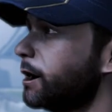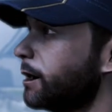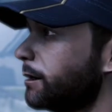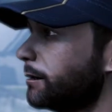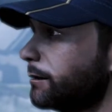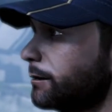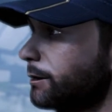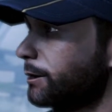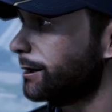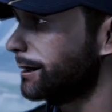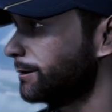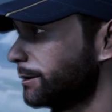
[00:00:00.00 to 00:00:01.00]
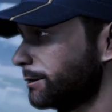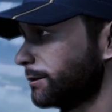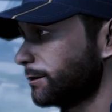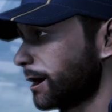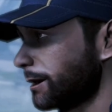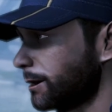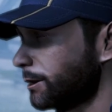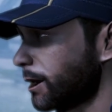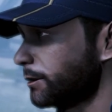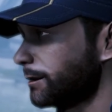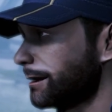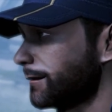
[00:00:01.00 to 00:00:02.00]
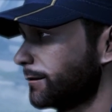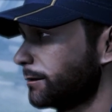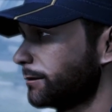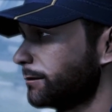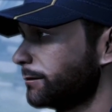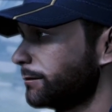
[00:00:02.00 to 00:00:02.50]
Ah, she's earned a little shore leave.